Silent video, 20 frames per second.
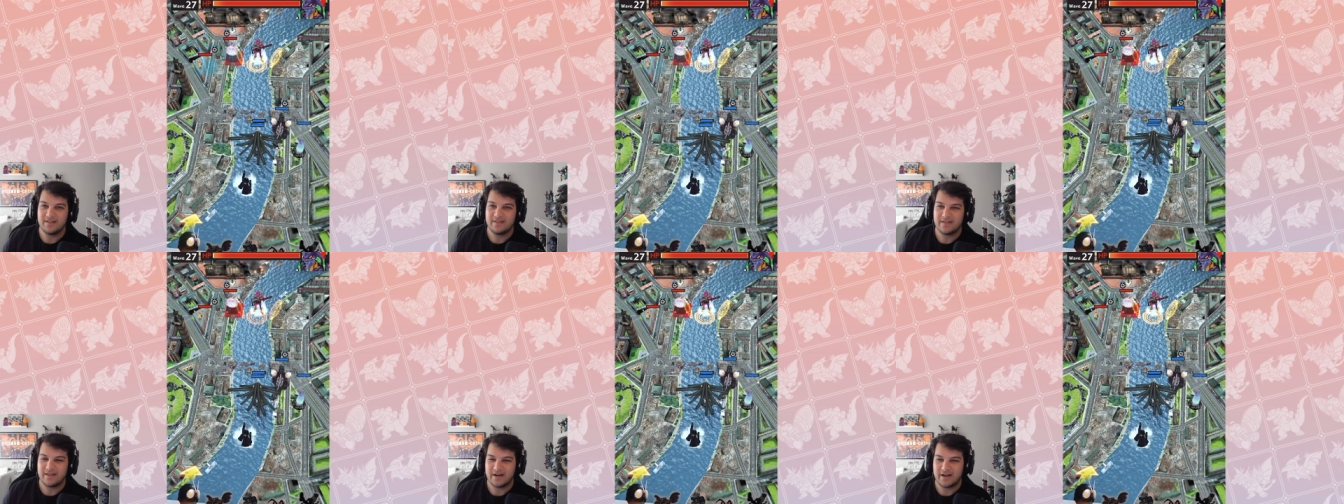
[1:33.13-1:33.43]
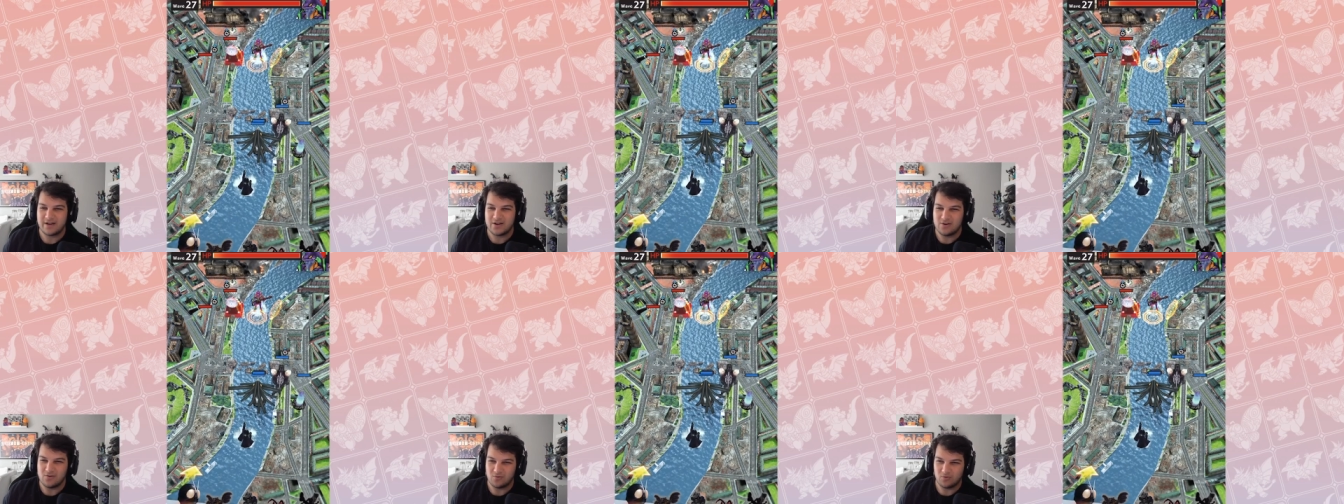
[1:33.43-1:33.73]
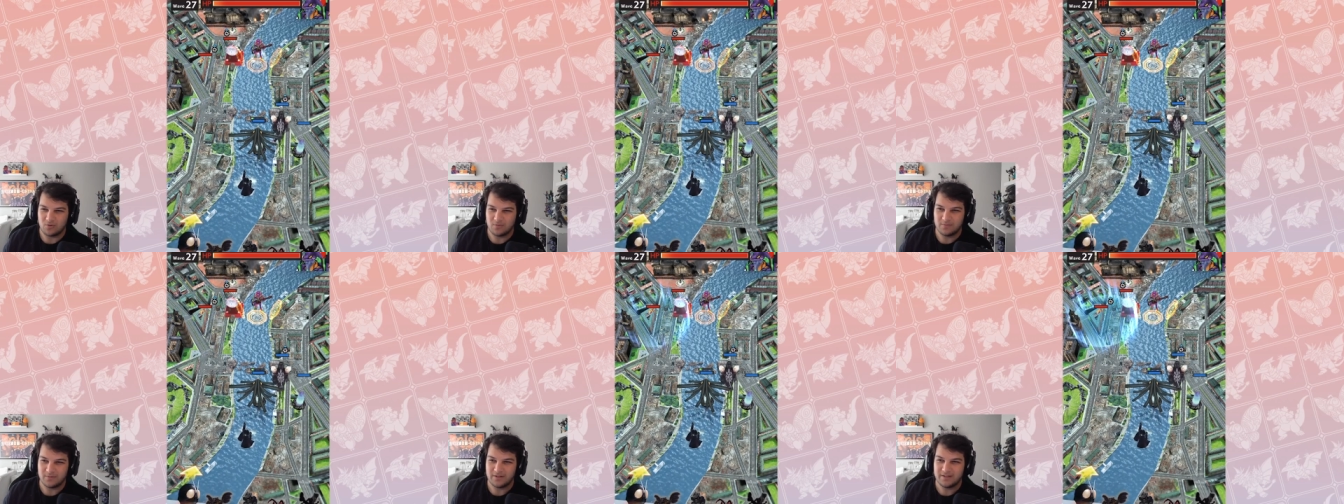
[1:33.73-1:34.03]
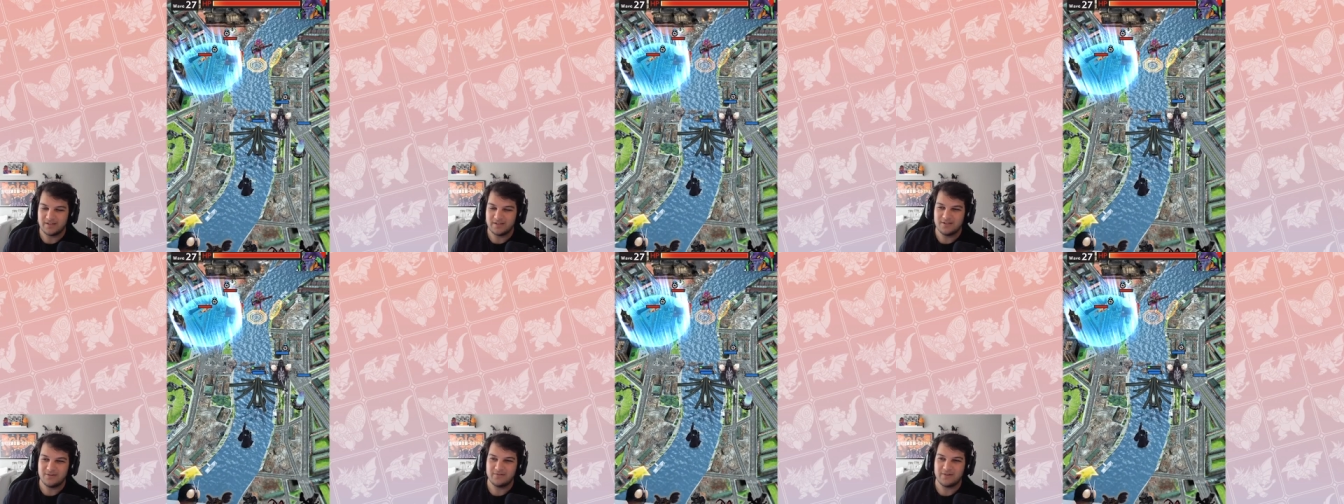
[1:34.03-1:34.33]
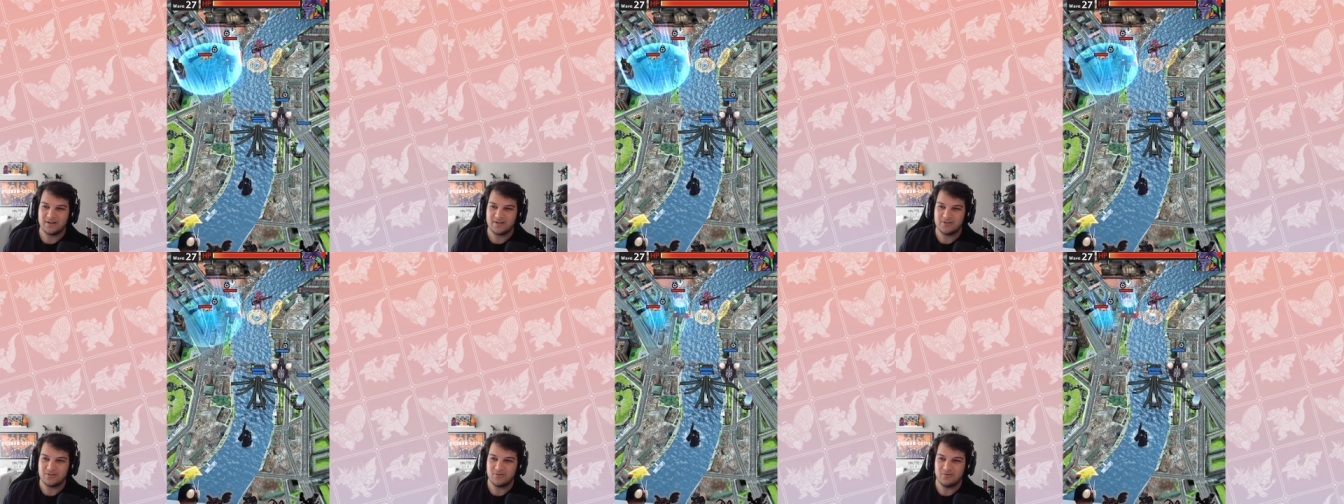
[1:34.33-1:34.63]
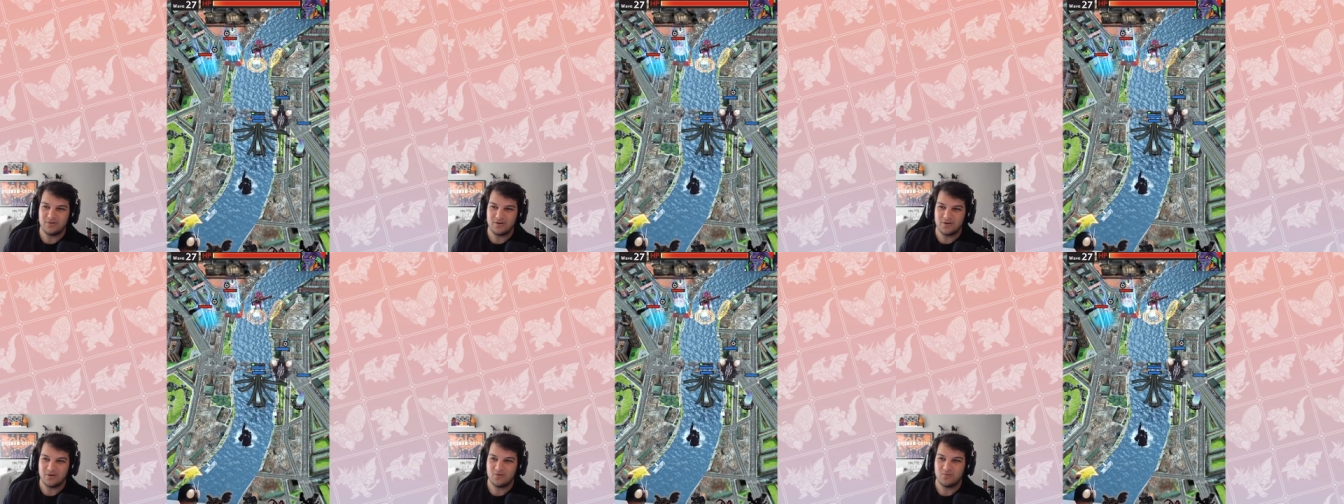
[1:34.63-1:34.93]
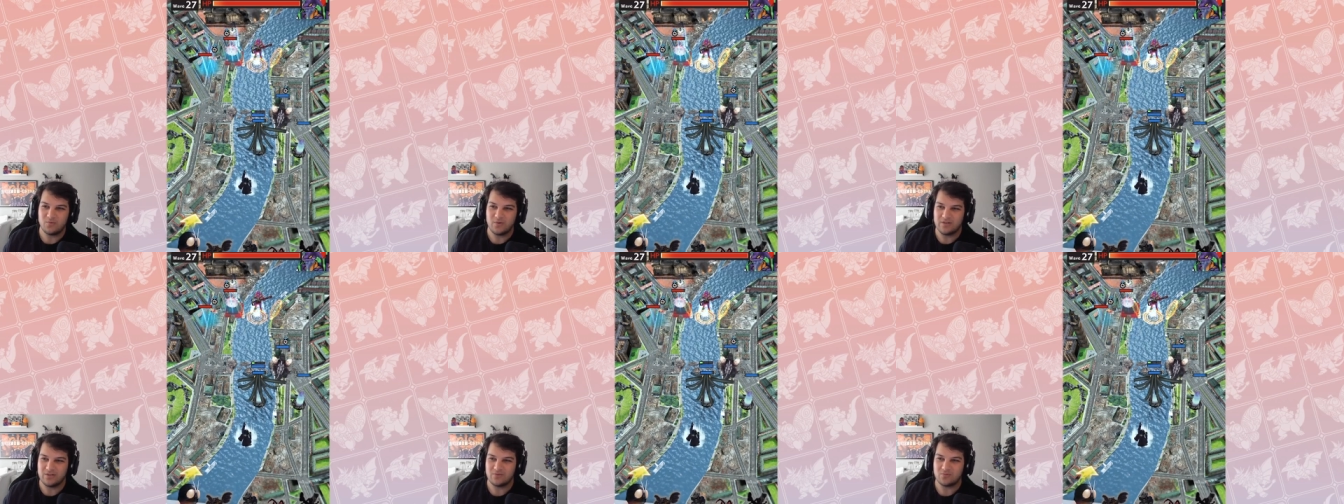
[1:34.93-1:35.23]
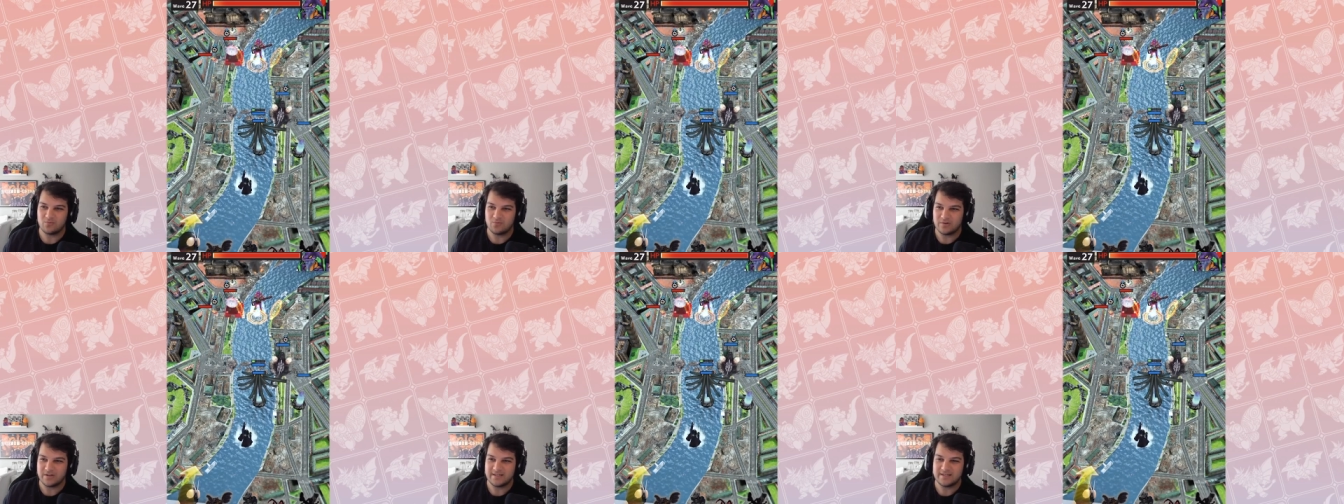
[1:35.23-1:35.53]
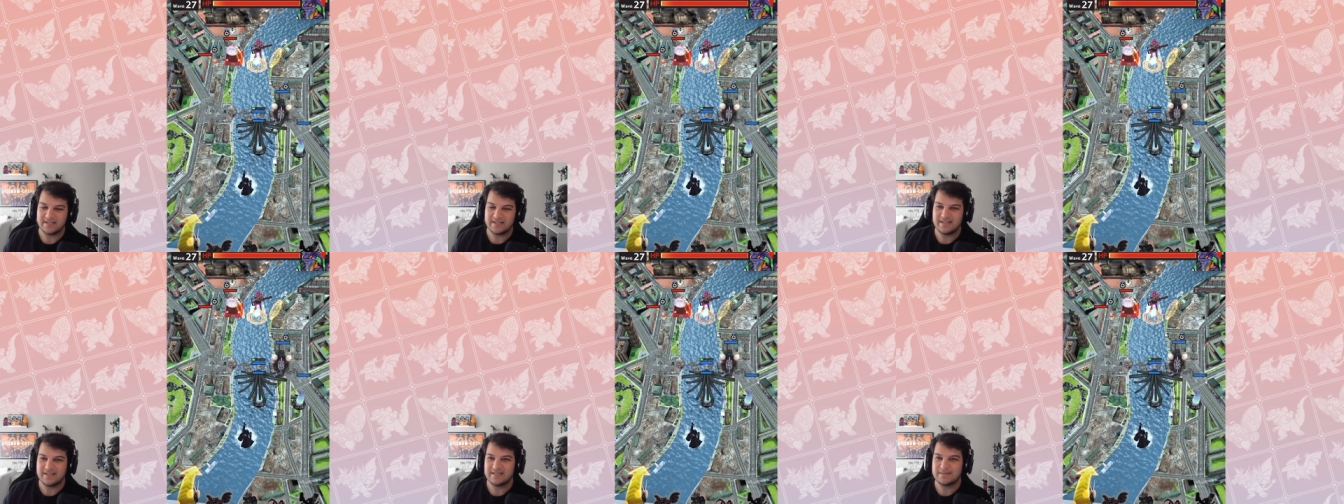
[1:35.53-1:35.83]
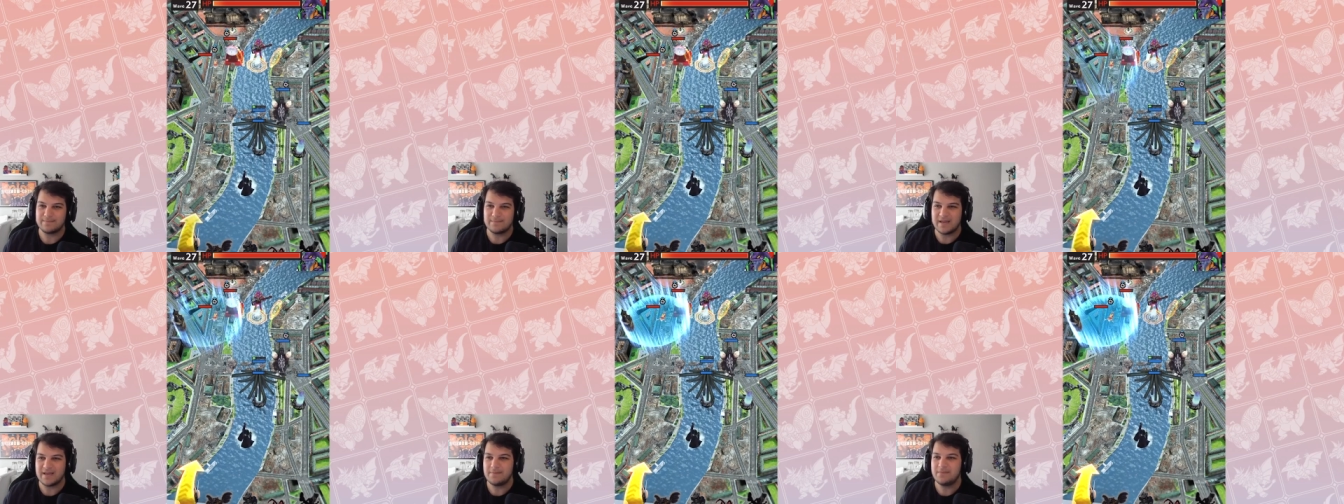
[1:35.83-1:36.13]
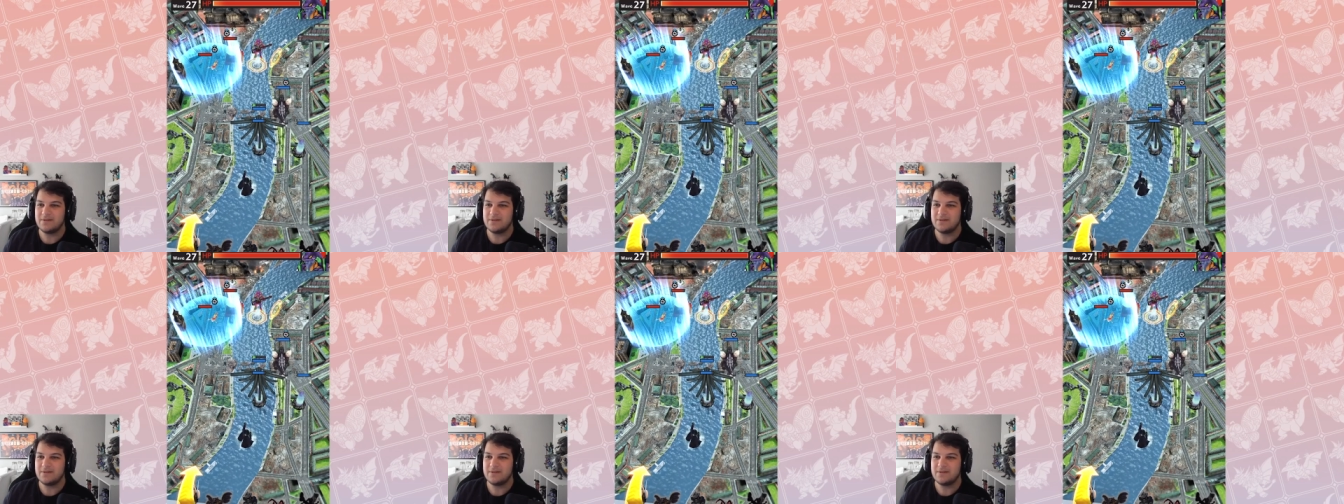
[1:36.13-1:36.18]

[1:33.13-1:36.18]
than I normally do. And I don't know what the reason is.